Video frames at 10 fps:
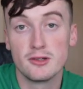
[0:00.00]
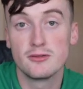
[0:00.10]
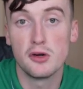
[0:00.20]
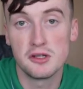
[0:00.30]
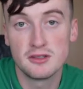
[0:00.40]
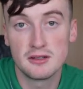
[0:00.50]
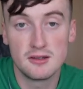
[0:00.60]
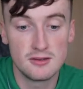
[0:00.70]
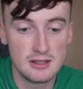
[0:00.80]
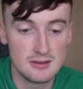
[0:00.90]
fine start to the
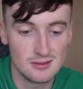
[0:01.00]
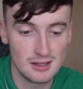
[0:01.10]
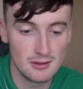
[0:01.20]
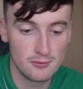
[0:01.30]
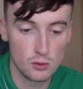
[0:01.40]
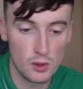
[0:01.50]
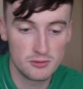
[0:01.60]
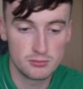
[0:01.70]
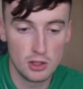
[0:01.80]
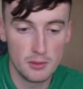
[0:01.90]
season for
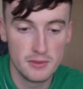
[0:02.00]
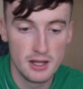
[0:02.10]
West Brom,